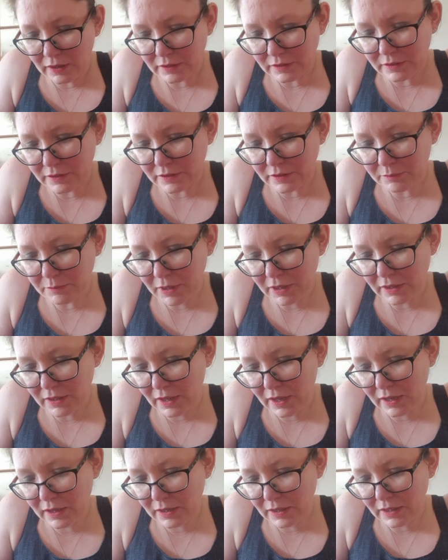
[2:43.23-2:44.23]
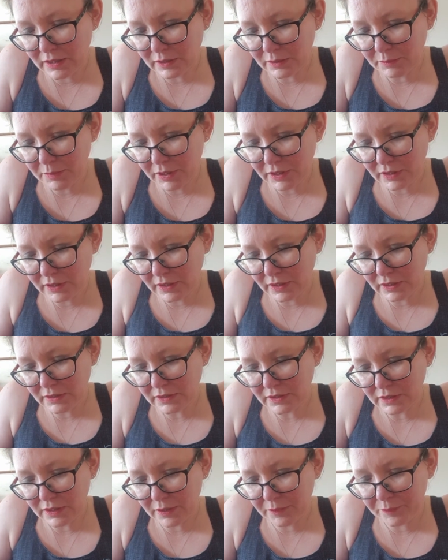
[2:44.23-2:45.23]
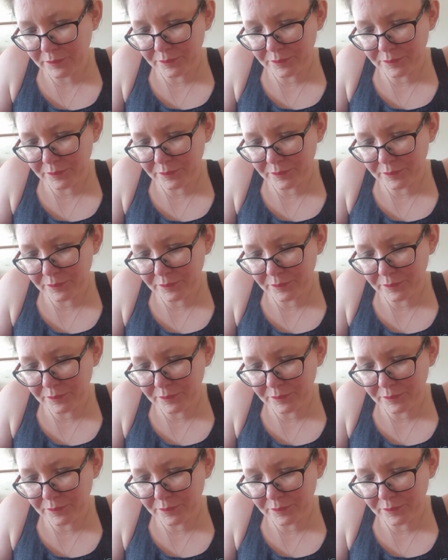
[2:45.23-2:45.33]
Just make that a little bit neater.